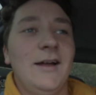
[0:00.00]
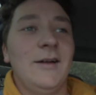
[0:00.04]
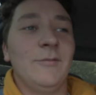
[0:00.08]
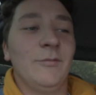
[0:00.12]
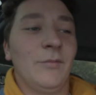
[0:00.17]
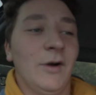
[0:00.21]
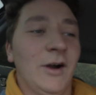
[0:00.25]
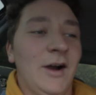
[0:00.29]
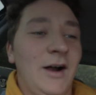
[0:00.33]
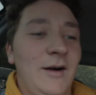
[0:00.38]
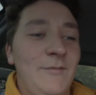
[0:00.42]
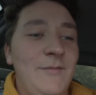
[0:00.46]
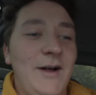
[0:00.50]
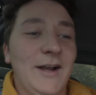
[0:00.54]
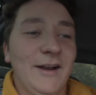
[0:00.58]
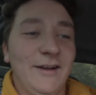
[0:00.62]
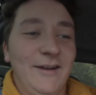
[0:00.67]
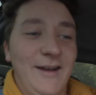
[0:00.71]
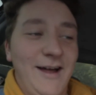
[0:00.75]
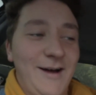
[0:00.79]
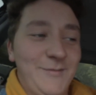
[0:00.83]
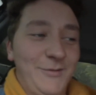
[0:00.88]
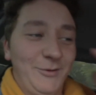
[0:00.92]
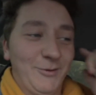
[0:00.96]
Bro, I'm about
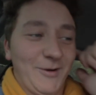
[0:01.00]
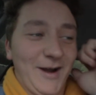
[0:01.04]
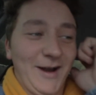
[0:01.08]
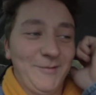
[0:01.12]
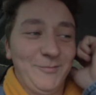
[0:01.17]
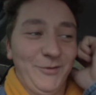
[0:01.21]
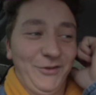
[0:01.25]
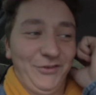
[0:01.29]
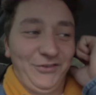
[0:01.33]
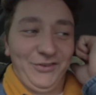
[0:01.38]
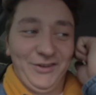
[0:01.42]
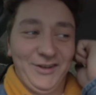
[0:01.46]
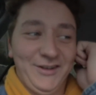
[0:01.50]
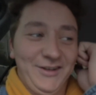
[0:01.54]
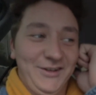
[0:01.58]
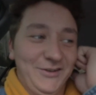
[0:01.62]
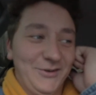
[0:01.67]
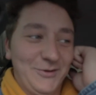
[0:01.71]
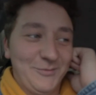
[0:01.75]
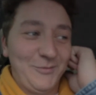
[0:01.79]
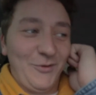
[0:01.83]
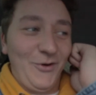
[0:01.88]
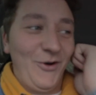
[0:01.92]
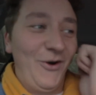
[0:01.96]
to not be riding with Sydney
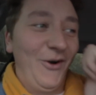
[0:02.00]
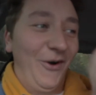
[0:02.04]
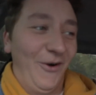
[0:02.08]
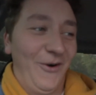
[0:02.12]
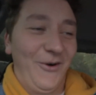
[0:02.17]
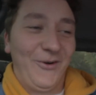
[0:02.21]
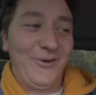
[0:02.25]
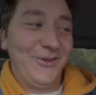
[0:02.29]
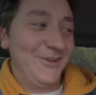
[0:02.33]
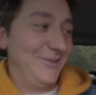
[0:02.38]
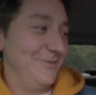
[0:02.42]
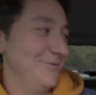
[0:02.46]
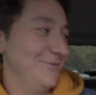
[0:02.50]
no more. Holy